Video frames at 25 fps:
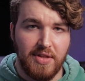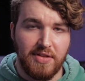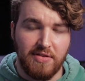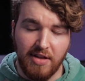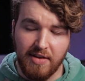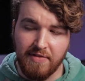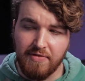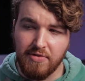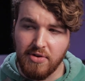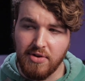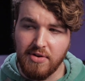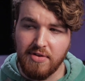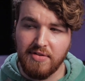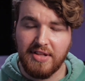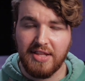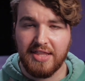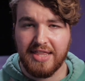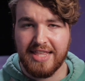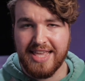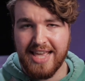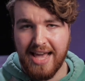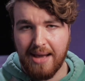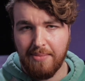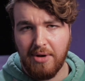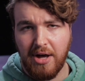So if you're
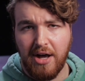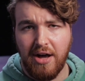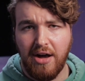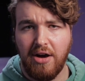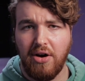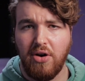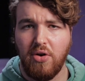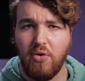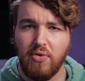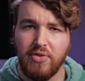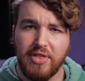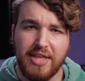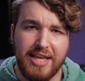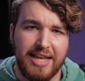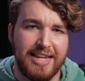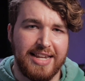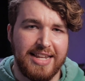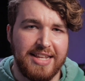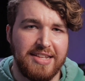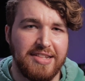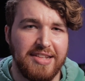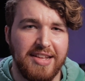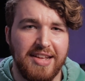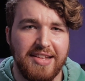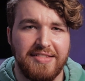using the Yamaha or the
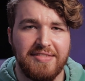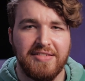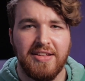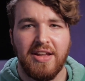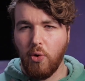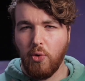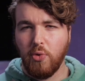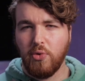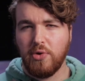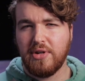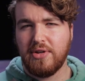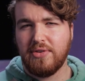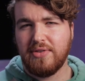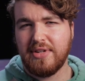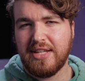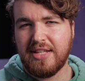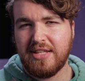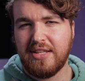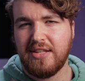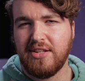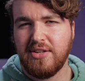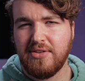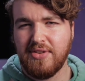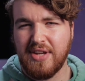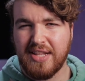Alesis, all you'll
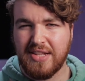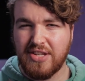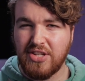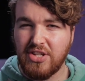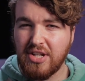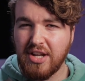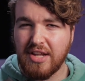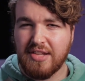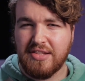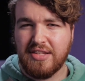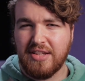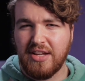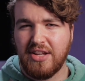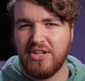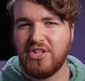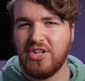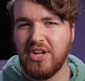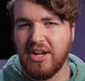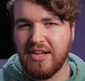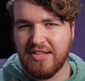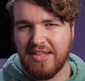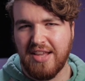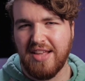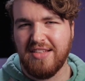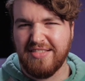need to do is just
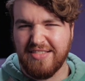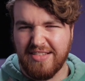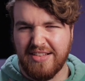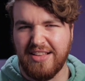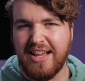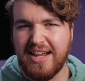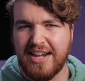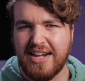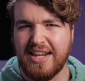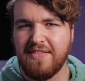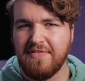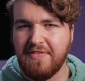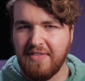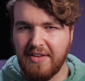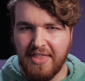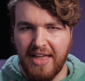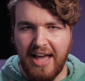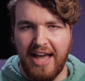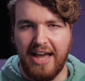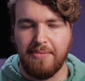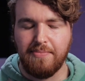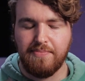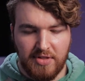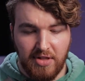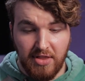adjust it slightly for
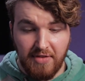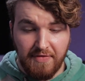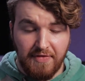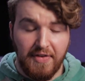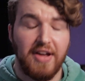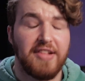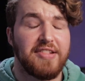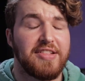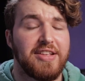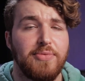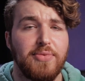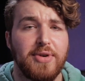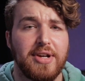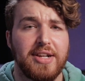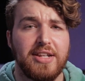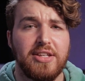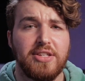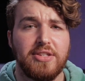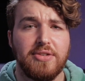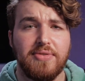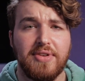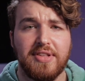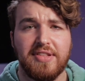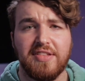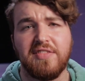that. So the first thing we're gonna
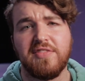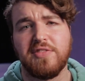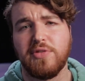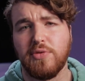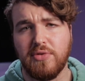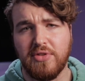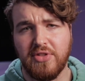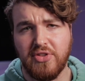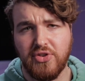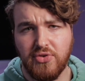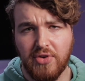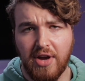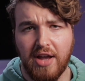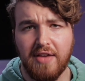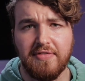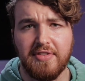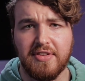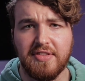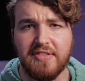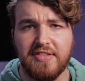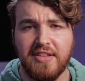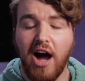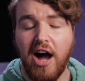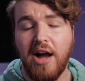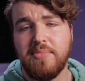do is install the
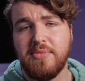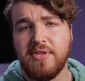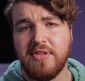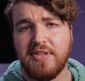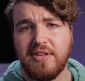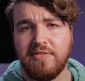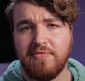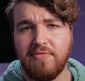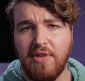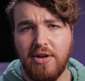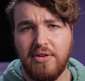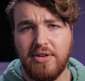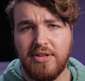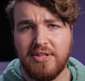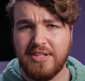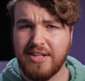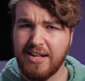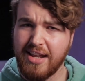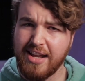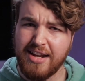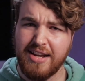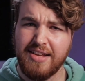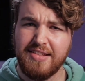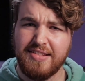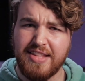drivers. I'm using Roland,
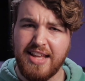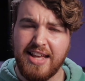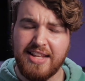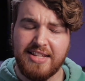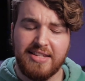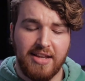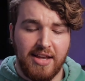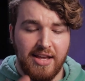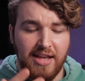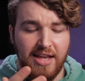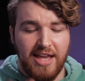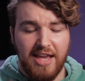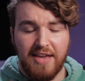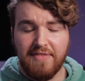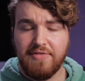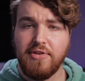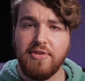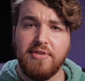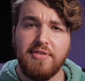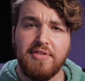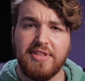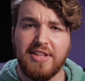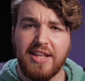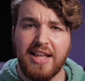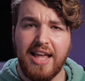like I said. If
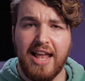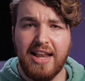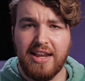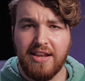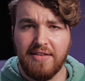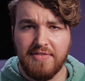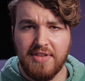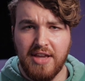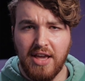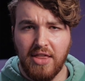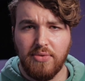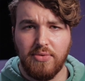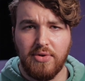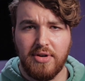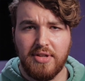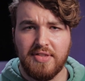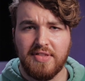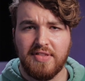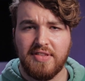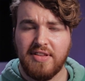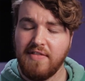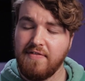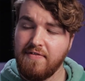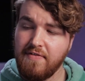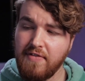you're using any of the other
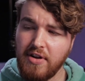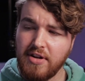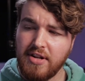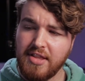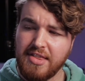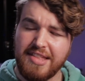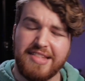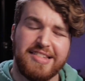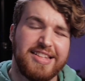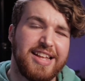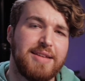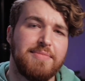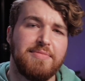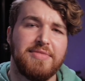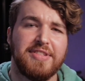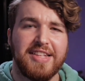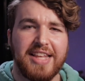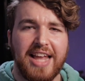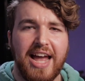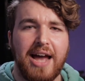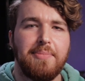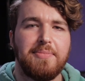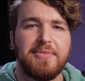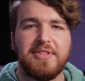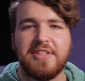ones, follow the same
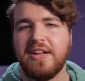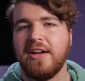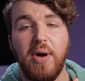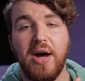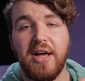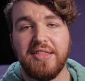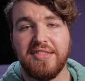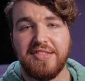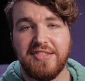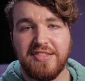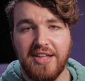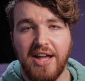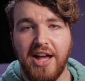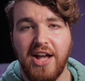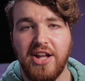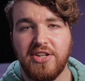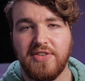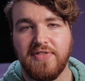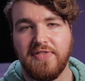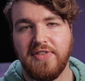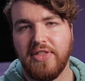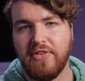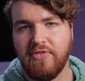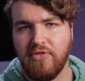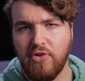steps, but
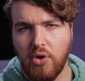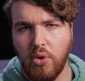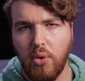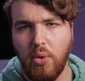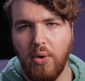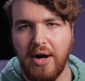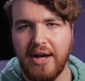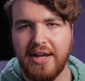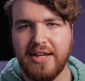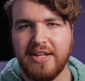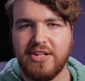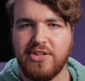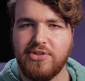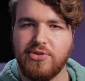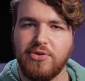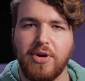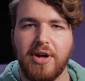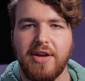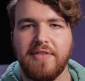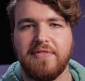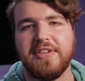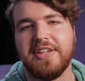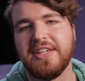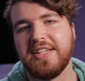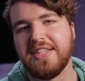search for the required
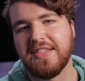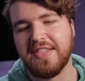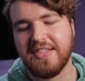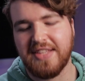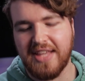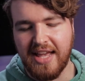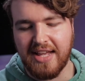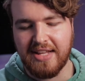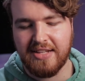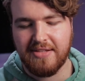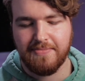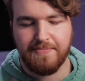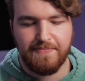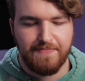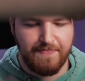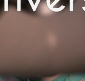driver instead.